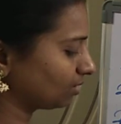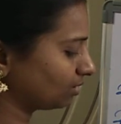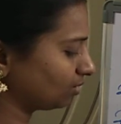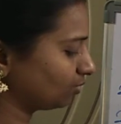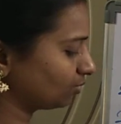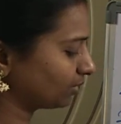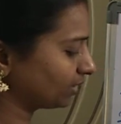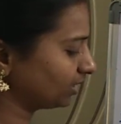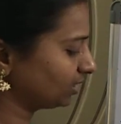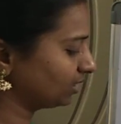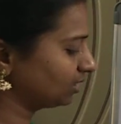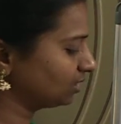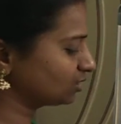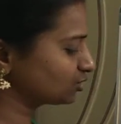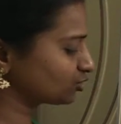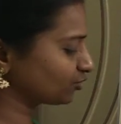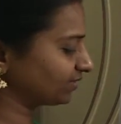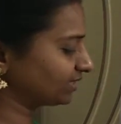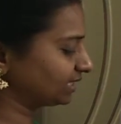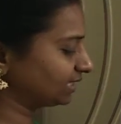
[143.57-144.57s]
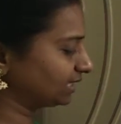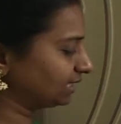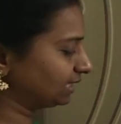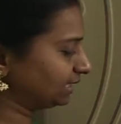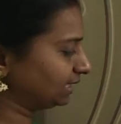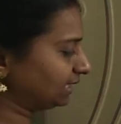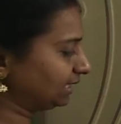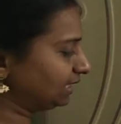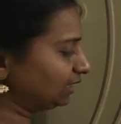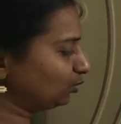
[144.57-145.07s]
Okay, so when
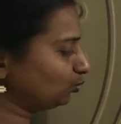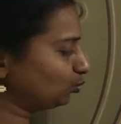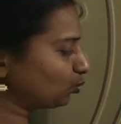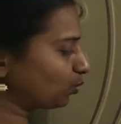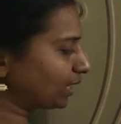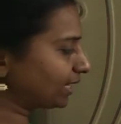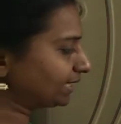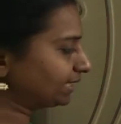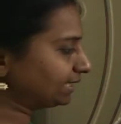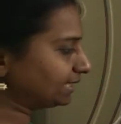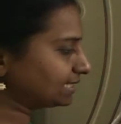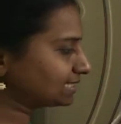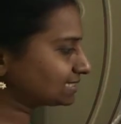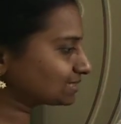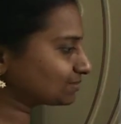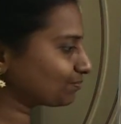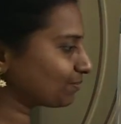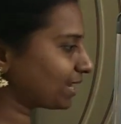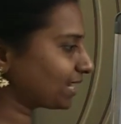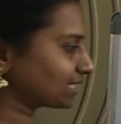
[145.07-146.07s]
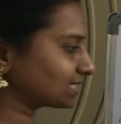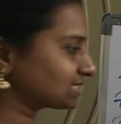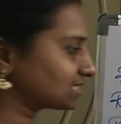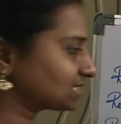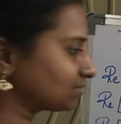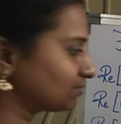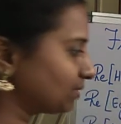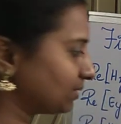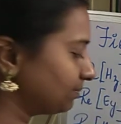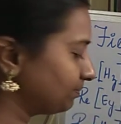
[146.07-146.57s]
Ey is
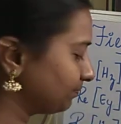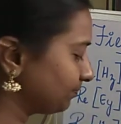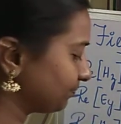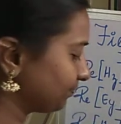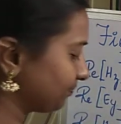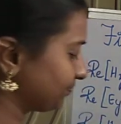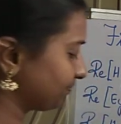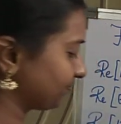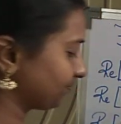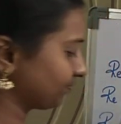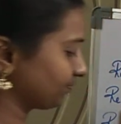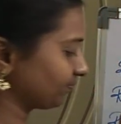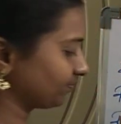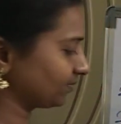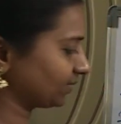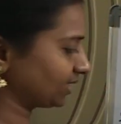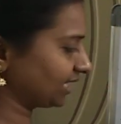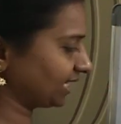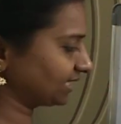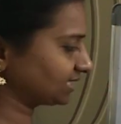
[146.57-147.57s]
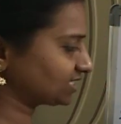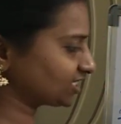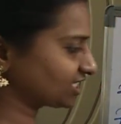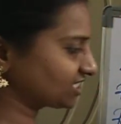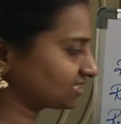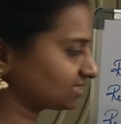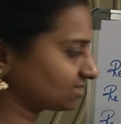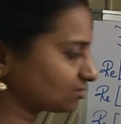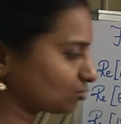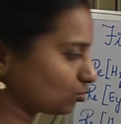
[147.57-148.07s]
maximum,
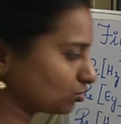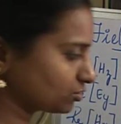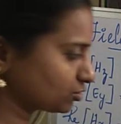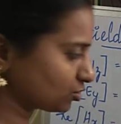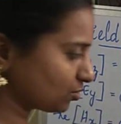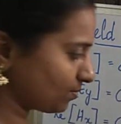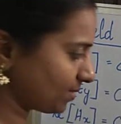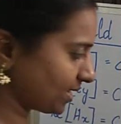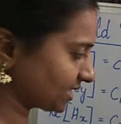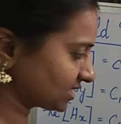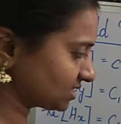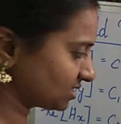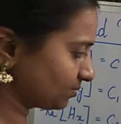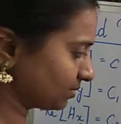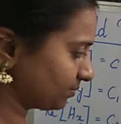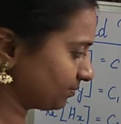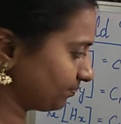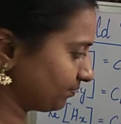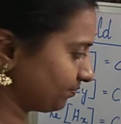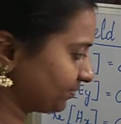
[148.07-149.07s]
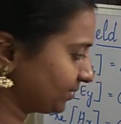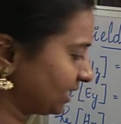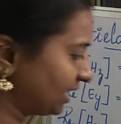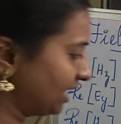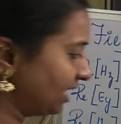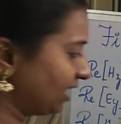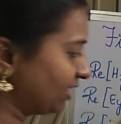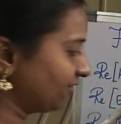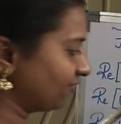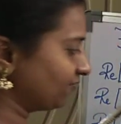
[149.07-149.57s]
Hx is also maximum.
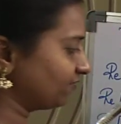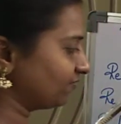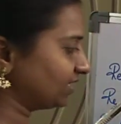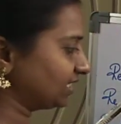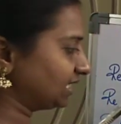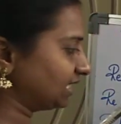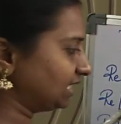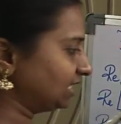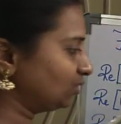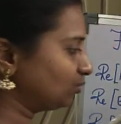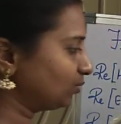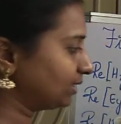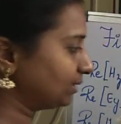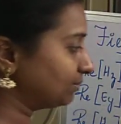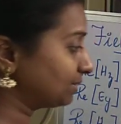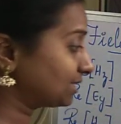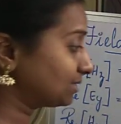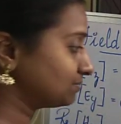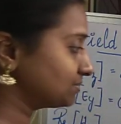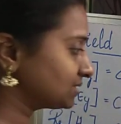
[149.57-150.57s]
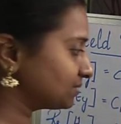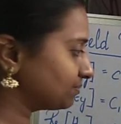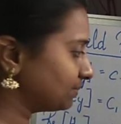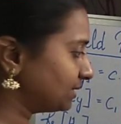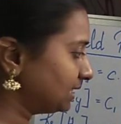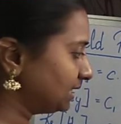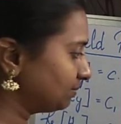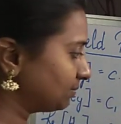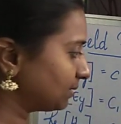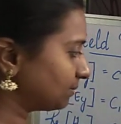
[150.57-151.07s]
When Ey becomes
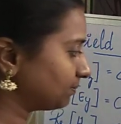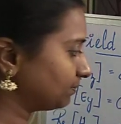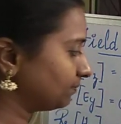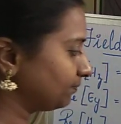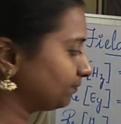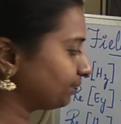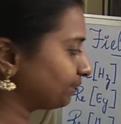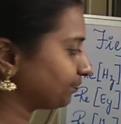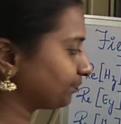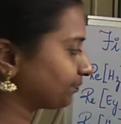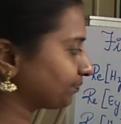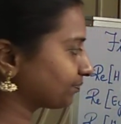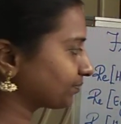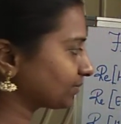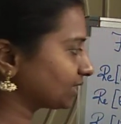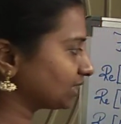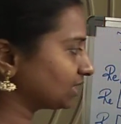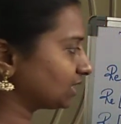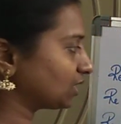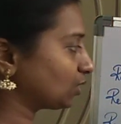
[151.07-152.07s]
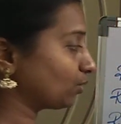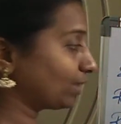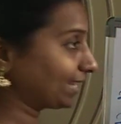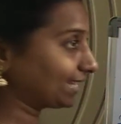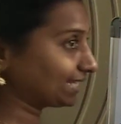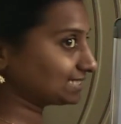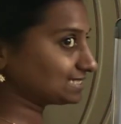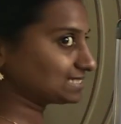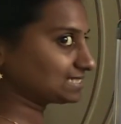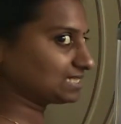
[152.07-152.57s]
minimum, now
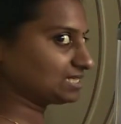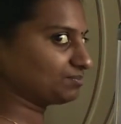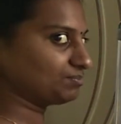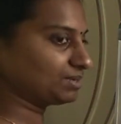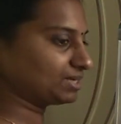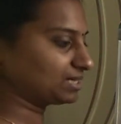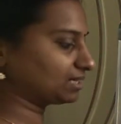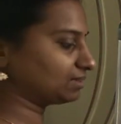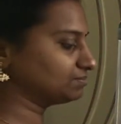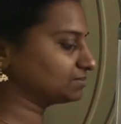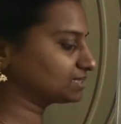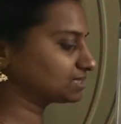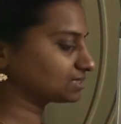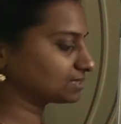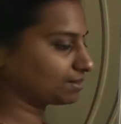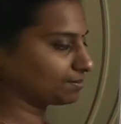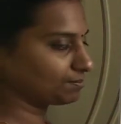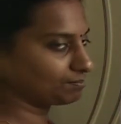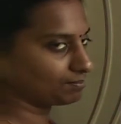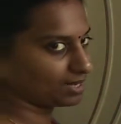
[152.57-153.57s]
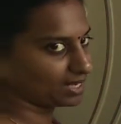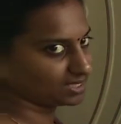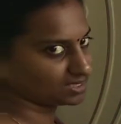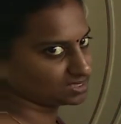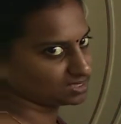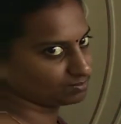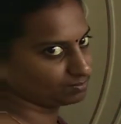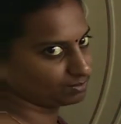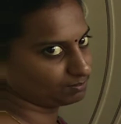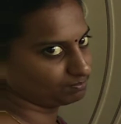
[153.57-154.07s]
Hz becomes
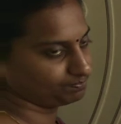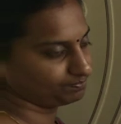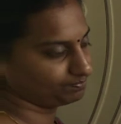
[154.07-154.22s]
maximum.